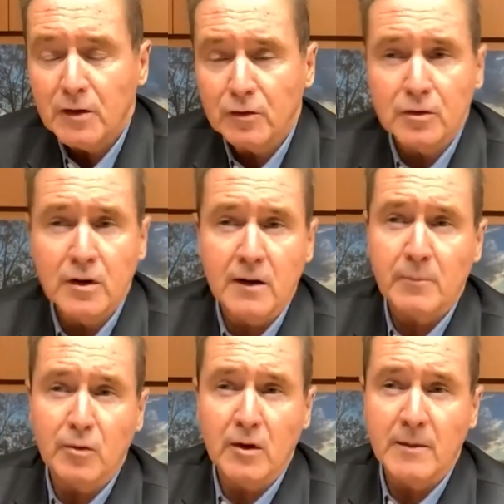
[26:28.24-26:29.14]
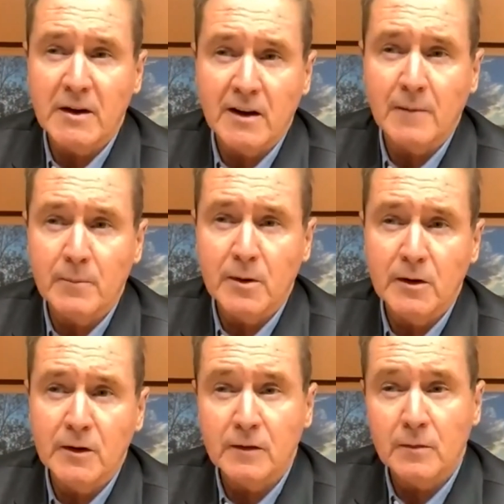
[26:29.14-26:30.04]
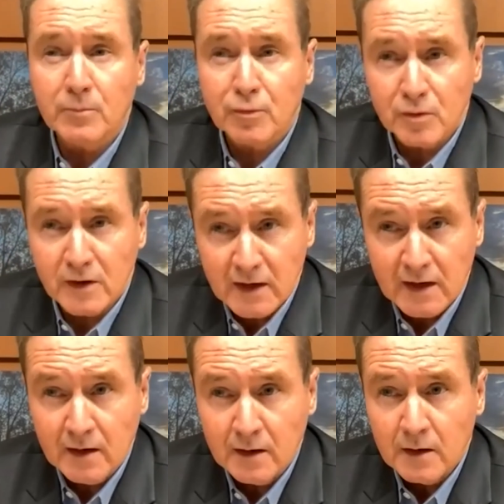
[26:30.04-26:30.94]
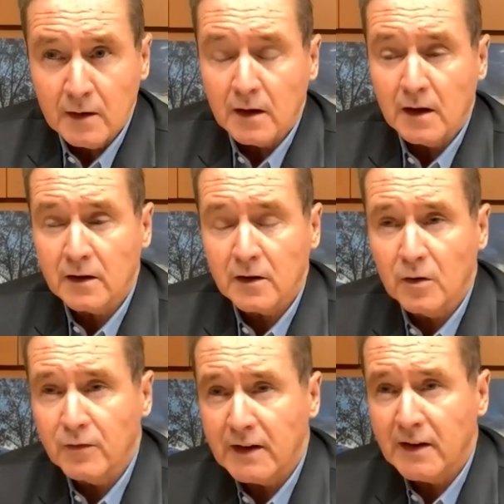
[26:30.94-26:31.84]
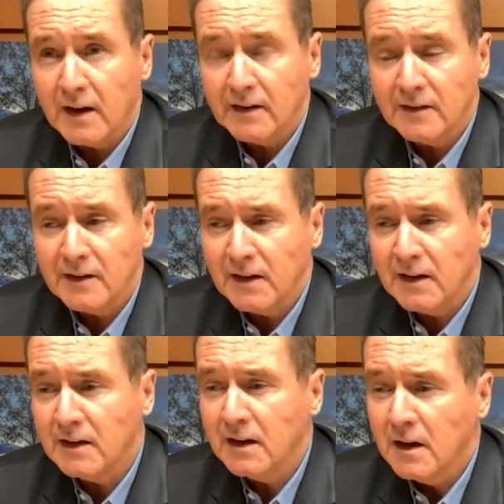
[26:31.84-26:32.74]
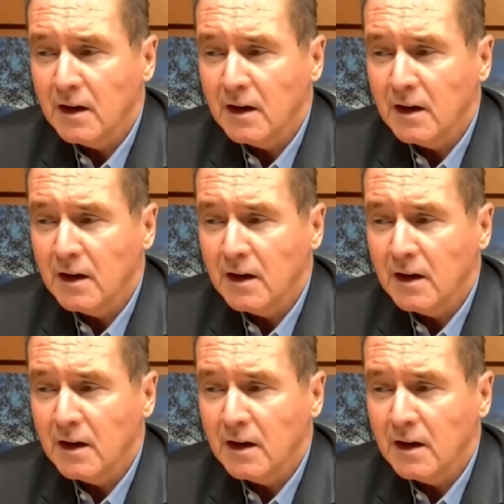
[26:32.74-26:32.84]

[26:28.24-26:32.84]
good unemployment numbers pre-COVID-19,